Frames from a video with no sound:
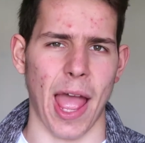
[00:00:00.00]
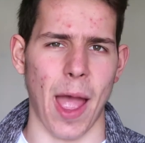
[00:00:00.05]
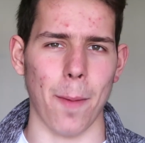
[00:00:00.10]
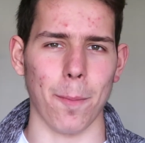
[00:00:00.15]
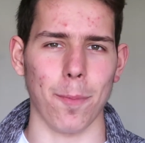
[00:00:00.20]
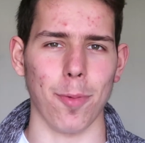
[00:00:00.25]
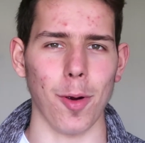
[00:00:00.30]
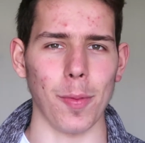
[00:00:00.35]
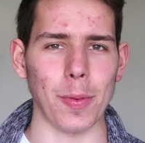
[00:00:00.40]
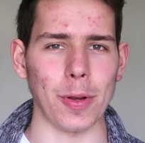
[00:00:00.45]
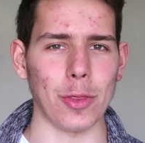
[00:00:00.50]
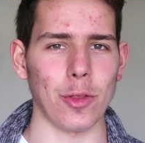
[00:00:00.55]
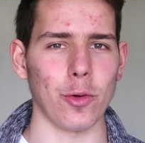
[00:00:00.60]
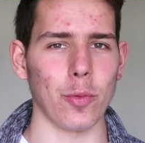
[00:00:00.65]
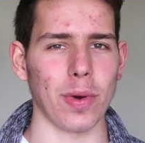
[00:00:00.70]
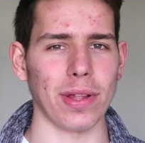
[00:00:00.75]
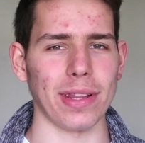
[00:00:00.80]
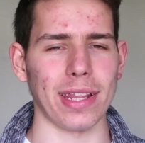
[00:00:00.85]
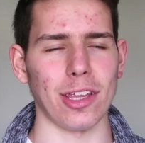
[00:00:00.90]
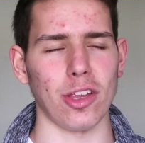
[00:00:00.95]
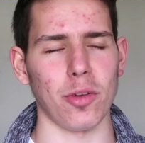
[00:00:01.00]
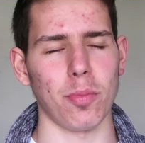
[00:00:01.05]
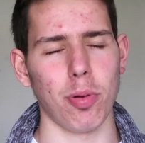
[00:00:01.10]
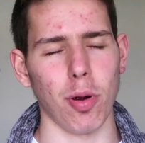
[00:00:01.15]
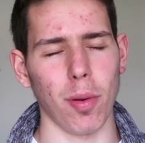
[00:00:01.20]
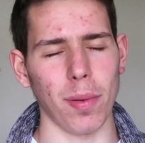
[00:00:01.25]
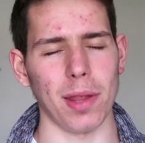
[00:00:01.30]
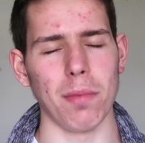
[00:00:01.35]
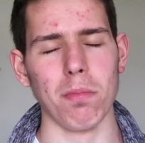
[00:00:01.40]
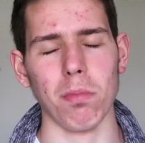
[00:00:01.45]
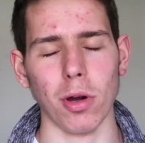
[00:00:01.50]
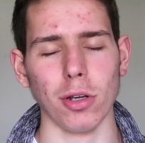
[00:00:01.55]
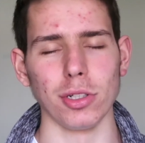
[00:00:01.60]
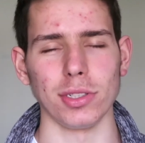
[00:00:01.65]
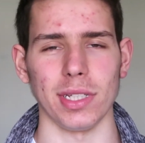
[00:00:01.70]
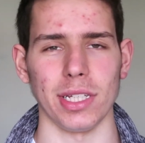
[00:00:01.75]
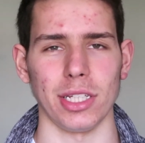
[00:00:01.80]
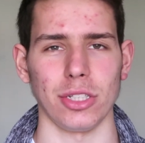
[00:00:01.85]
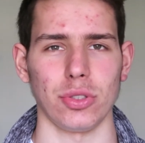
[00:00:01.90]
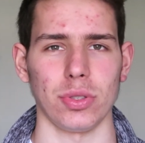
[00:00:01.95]
And probably the one that you're probably
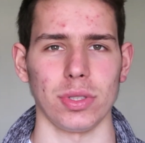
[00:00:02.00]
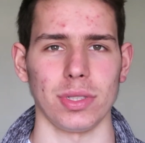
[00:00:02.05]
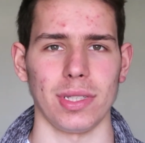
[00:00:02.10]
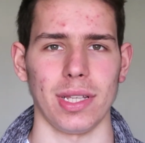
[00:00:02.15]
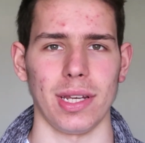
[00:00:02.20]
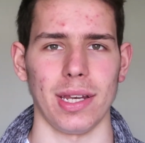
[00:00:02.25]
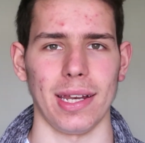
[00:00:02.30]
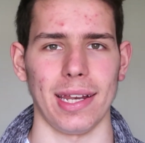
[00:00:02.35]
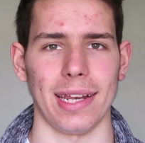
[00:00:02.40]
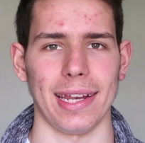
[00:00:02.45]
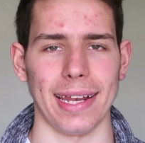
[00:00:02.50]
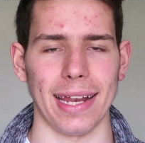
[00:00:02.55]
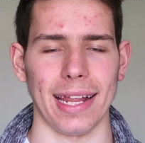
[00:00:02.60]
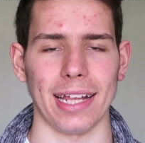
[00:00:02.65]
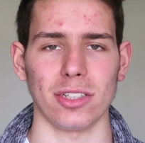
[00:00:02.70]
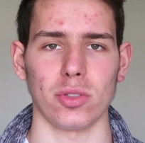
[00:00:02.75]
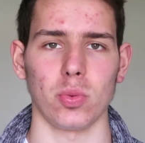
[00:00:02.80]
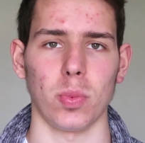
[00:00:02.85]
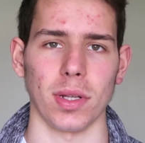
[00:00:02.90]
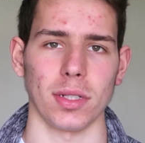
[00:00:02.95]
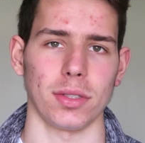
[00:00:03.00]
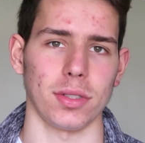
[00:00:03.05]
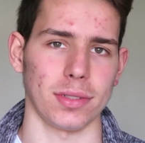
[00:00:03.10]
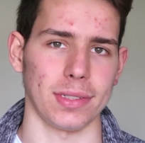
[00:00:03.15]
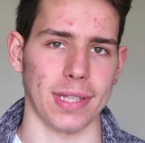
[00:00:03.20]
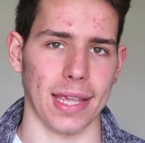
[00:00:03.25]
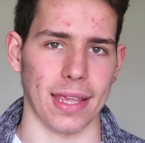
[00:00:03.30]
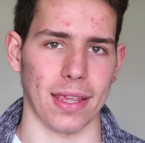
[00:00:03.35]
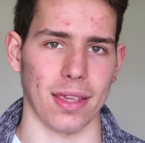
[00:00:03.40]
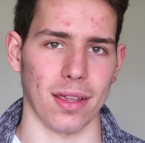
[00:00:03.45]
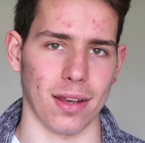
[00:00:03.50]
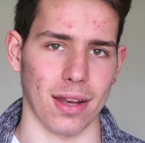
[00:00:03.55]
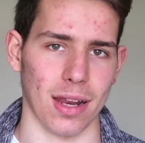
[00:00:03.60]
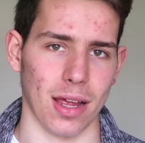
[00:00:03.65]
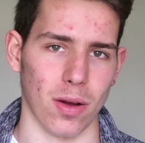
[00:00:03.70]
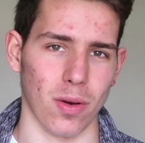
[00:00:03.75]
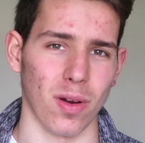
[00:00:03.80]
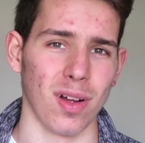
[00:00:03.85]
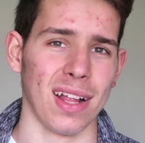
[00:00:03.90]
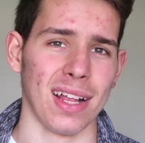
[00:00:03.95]
most interested in and that's when to take it.
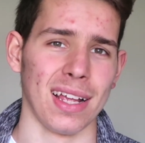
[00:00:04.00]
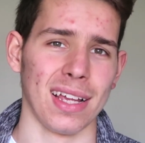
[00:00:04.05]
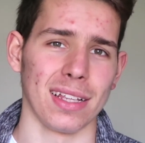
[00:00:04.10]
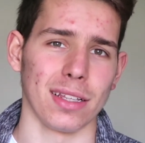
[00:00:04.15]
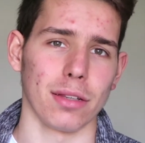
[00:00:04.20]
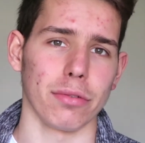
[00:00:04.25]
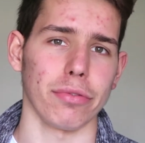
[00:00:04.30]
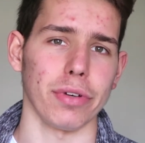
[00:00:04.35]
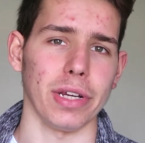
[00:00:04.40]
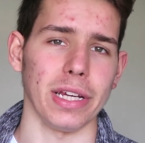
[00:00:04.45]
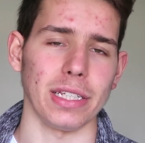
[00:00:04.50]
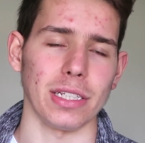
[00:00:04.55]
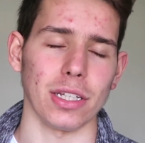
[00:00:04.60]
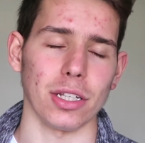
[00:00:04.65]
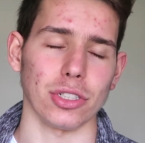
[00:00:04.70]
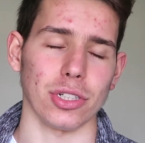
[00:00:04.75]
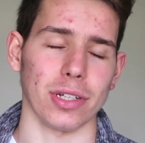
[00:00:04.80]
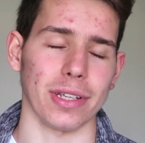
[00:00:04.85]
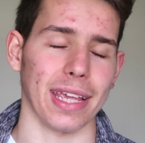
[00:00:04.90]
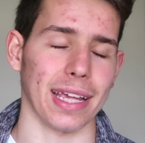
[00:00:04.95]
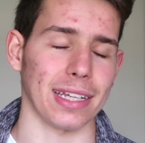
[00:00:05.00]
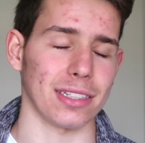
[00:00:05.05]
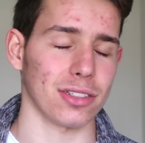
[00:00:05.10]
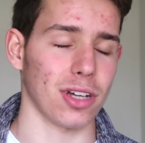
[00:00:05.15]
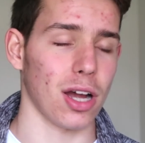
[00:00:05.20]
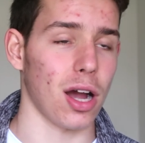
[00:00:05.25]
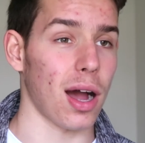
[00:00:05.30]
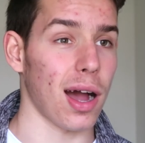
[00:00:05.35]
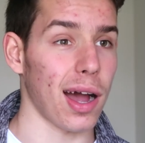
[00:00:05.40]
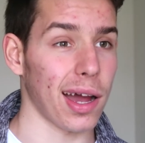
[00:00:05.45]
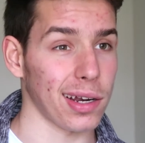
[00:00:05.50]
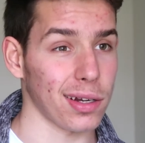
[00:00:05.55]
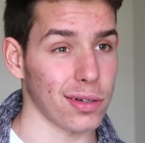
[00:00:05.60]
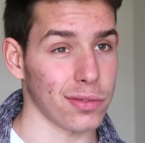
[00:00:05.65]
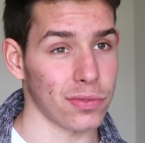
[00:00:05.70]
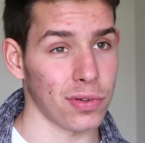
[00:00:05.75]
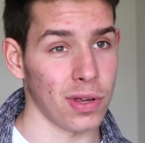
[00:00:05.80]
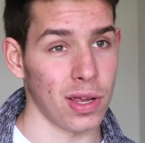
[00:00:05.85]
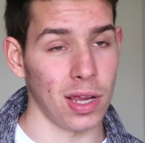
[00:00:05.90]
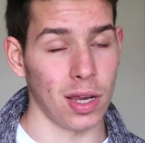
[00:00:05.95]
Now, the research I guess kind
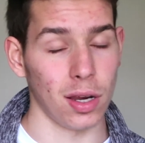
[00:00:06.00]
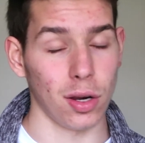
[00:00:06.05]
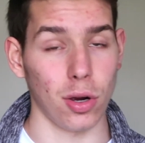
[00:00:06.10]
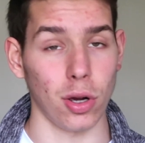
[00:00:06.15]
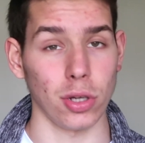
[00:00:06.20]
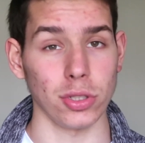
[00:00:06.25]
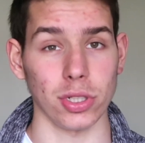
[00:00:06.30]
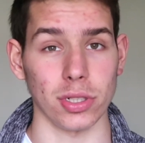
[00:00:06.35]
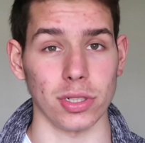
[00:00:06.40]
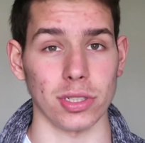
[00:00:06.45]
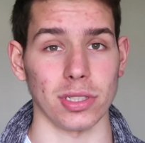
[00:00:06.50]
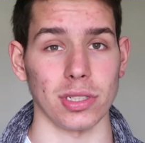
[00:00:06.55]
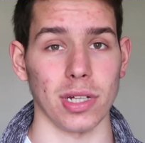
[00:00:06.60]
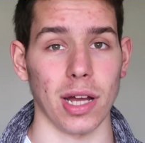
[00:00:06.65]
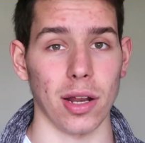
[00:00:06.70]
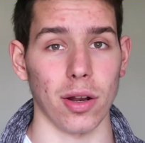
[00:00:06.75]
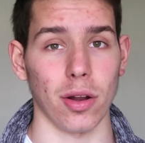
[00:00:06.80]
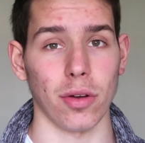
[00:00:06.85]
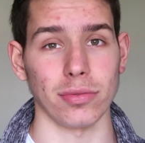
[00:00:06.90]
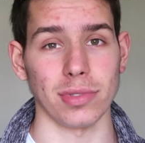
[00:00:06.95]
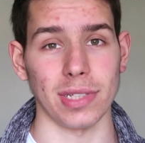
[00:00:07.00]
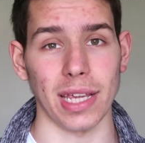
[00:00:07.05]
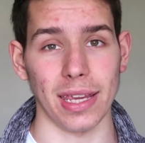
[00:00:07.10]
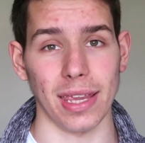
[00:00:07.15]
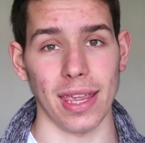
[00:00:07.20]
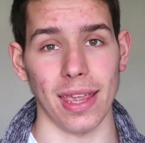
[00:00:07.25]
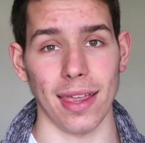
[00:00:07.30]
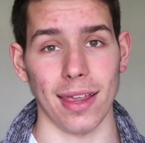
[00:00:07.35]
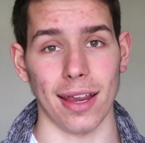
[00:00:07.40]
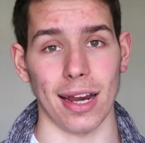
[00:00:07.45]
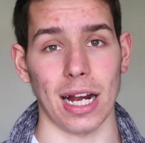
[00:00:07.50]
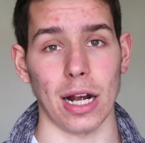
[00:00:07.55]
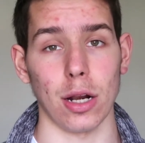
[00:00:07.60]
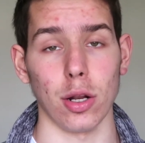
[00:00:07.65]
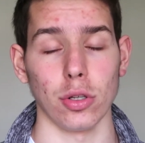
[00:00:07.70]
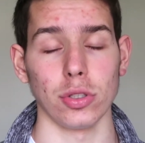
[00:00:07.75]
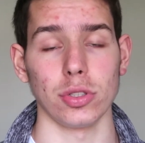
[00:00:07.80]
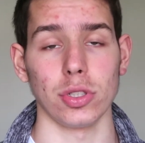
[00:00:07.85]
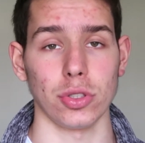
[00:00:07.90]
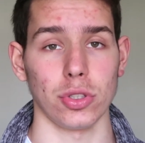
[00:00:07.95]
of goes on the side of taking it
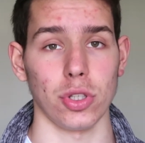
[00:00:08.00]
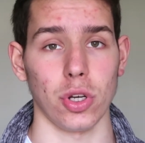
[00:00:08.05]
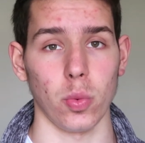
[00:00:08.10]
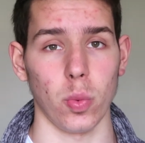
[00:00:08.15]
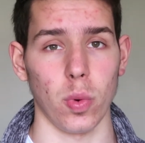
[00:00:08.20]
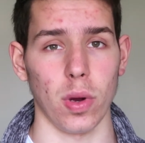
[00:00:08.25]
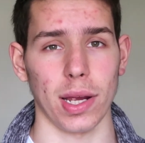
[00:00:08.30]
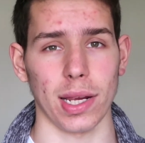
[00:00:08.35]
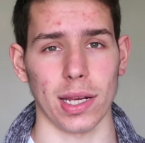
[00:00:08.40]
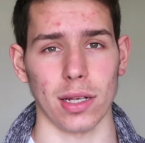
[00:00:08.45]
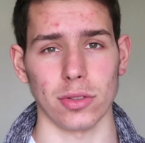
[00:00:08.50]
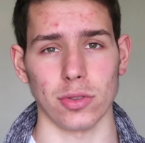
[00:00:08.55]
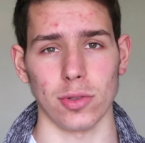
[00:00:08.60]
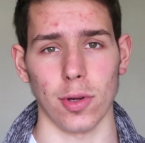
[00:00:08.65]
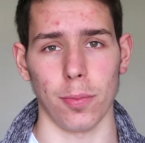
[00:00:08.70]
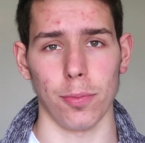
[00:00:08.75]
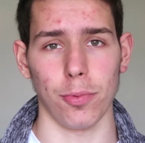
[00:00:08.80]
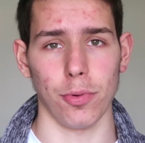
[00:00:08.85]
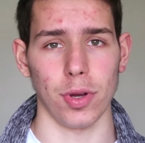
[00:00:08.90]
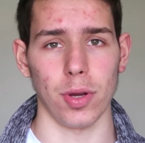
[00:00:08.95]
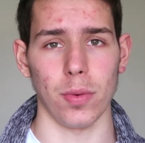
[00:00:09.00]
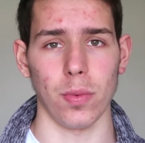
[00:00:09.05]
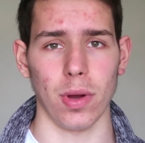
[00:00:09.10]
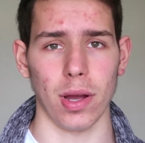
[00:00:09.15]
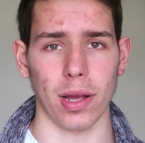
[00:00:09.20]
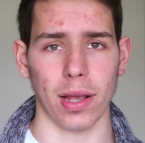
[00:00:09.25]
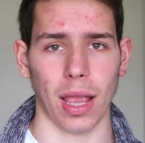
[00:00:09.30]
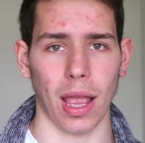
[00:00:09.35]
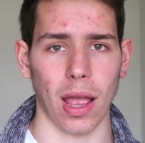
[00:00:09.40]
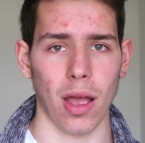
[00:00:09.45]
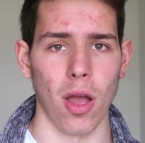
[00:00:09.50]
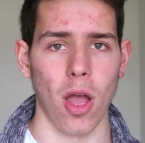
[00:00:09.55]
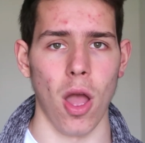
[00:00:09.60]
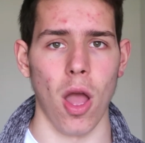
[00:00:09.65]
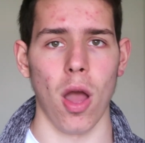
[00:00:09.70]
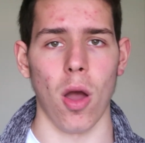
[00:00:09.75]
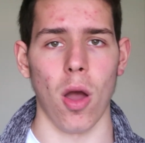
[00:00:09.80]
closer to the workout, so pre-workout